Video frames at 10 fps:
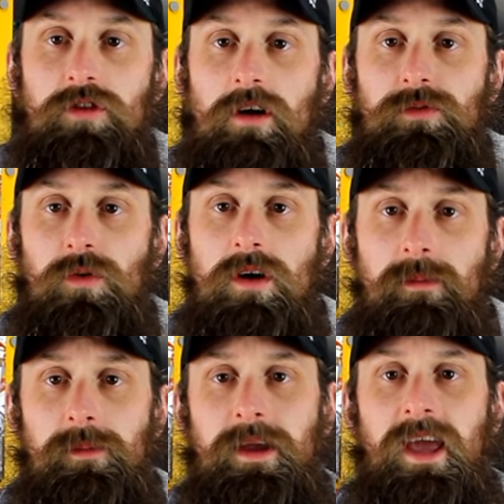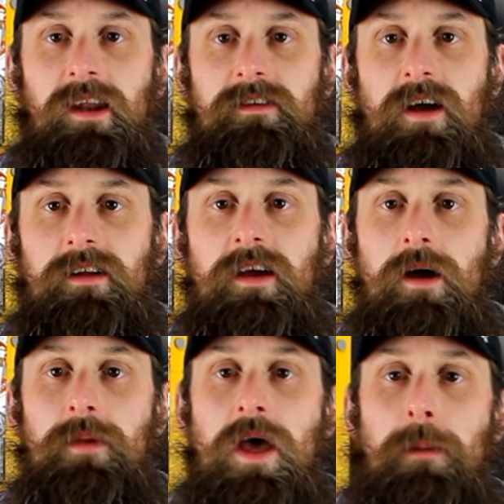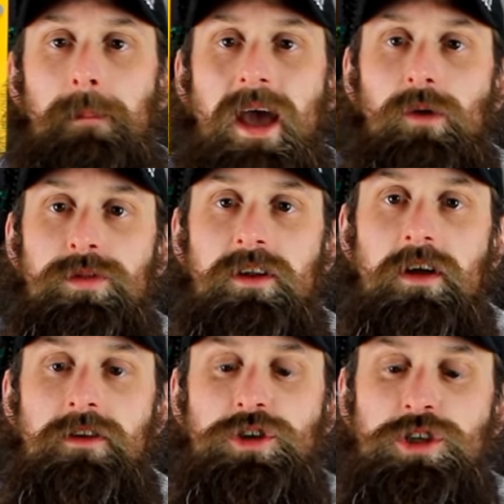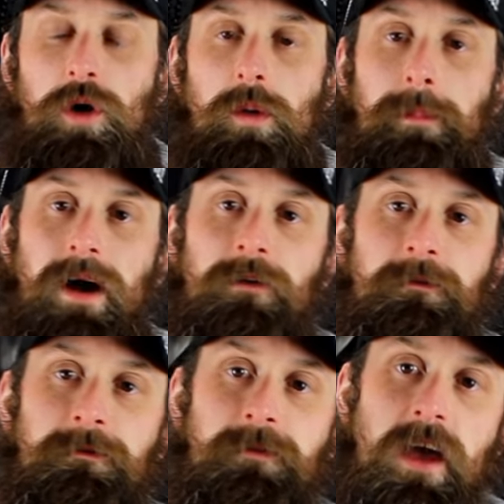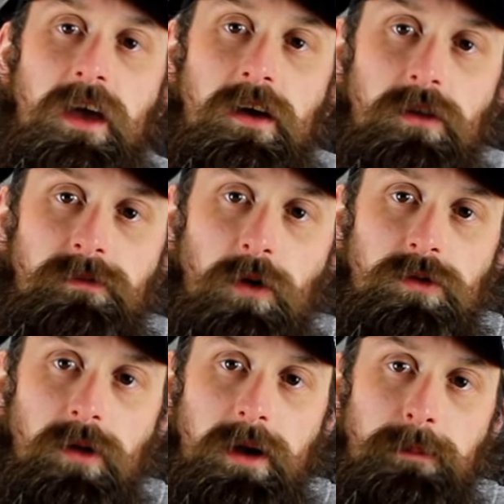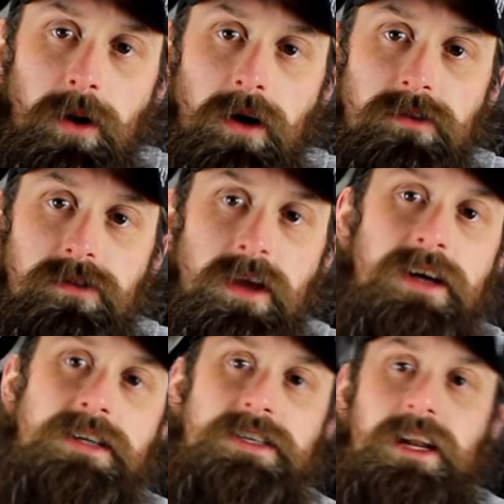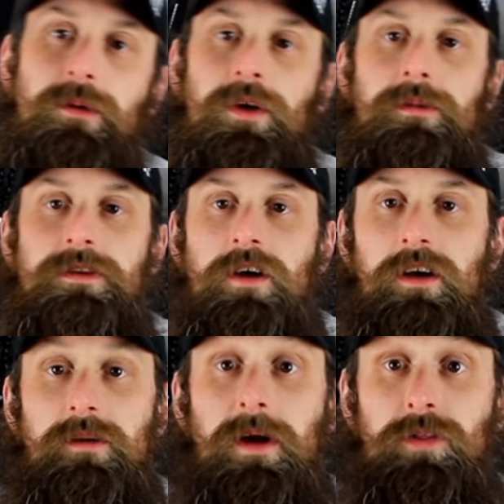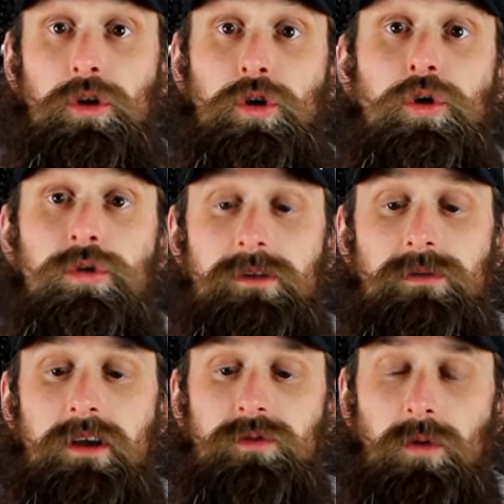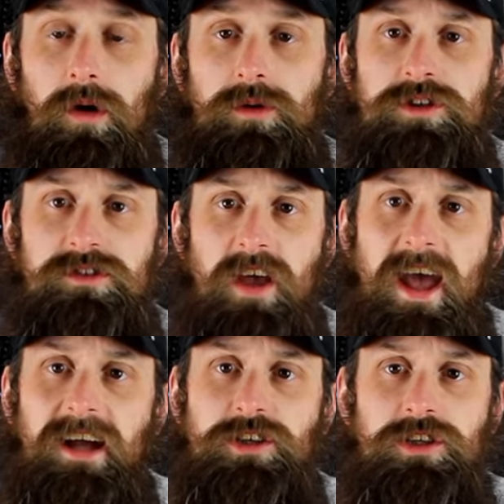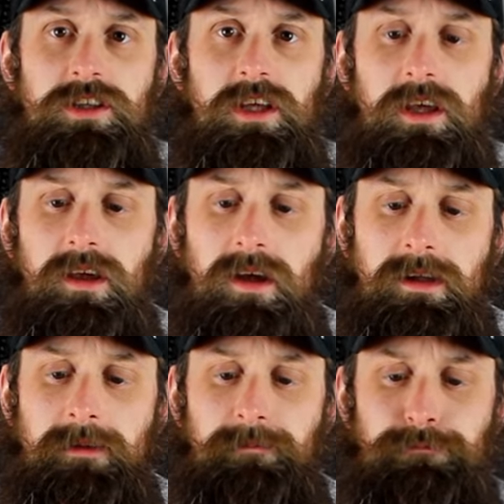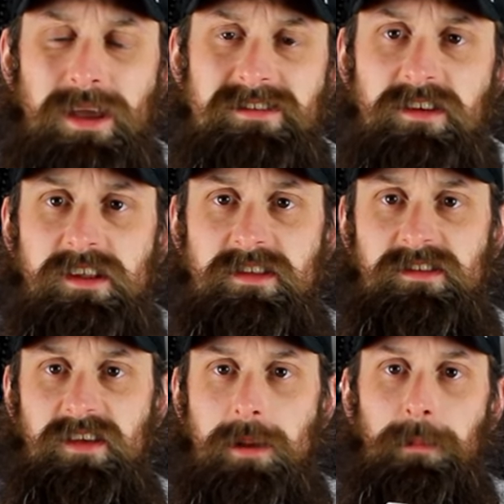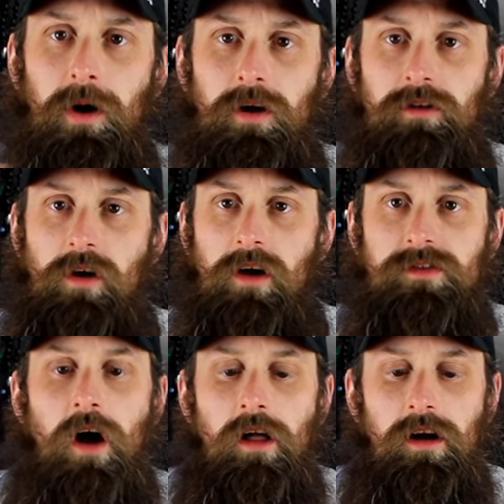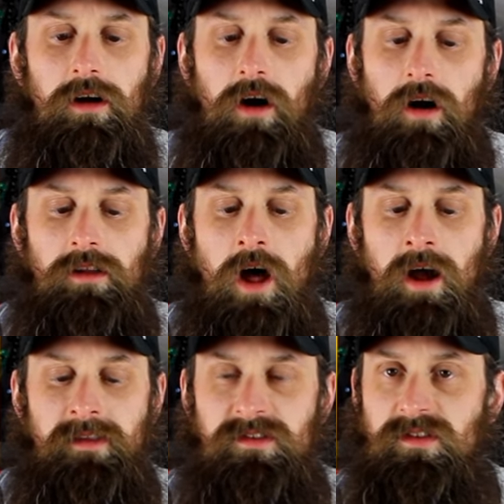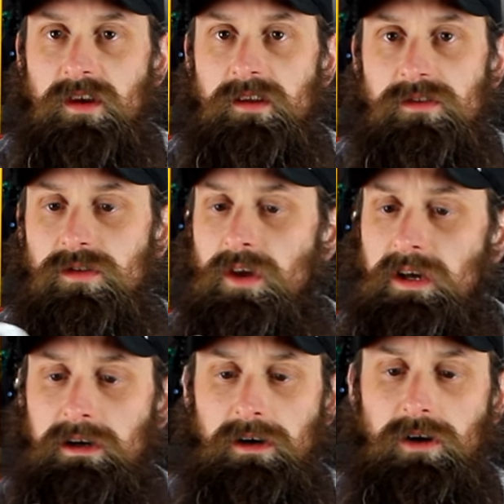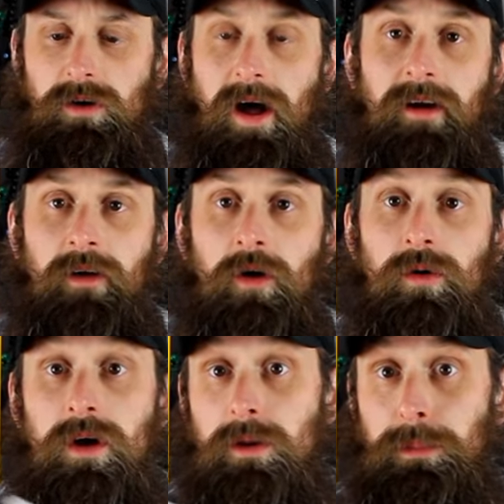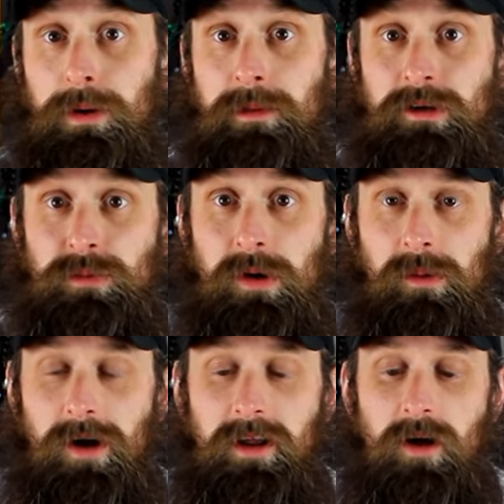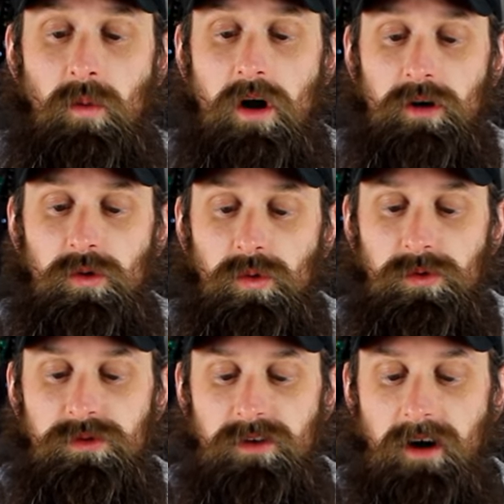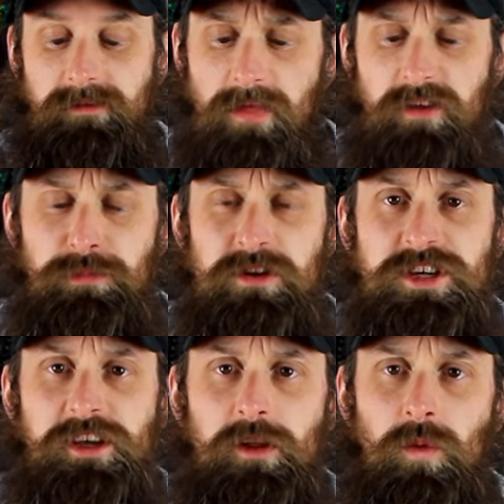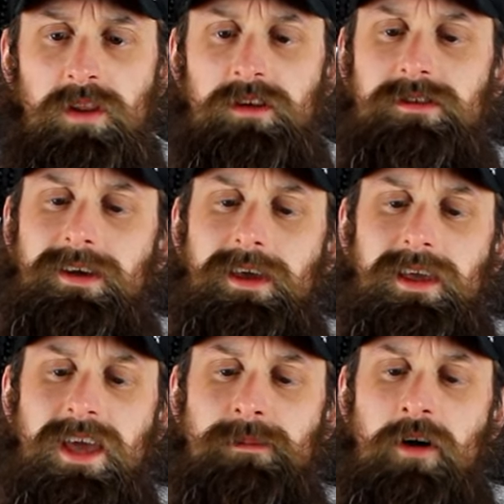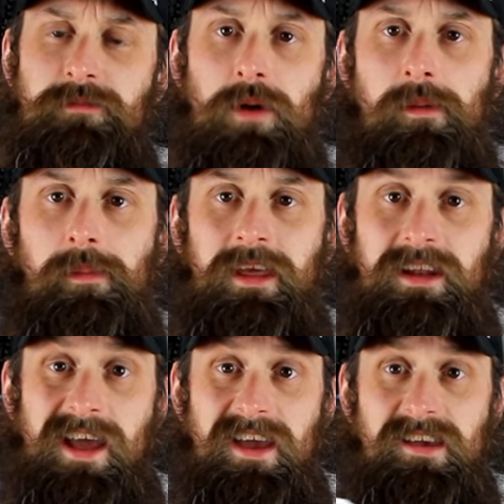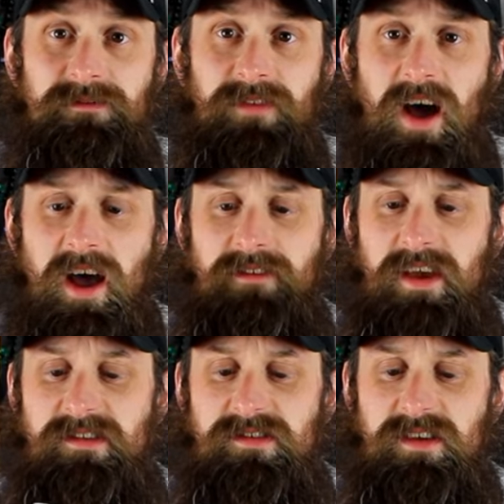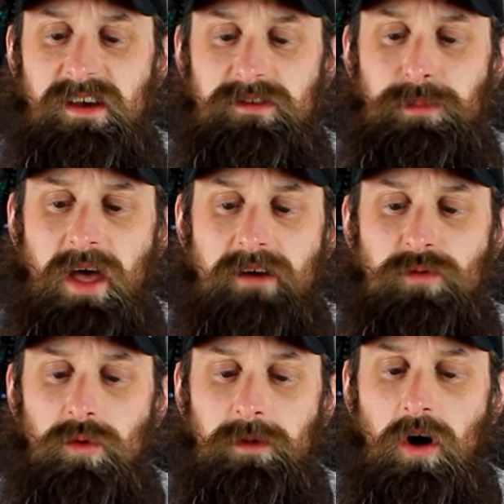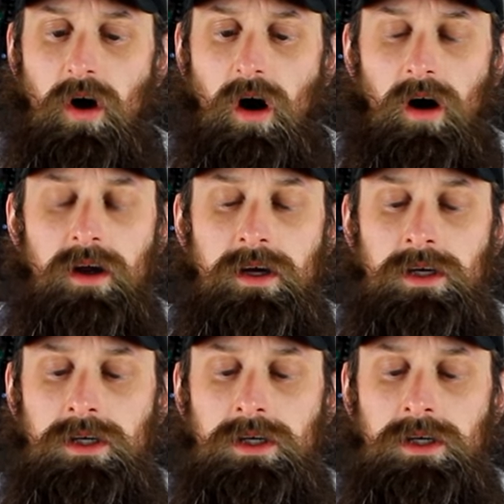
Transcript: Charles from HumbleMechanic.com, back with another show about failed Volkswagen parts. Today we're going to be talking about the coolant reservoir, which is actually basically the same part across all our car lines since, oh, I don't know, pretty much we were working on water-cooled stuff. This particular one looks like it came off probably an A5, A6 platform car.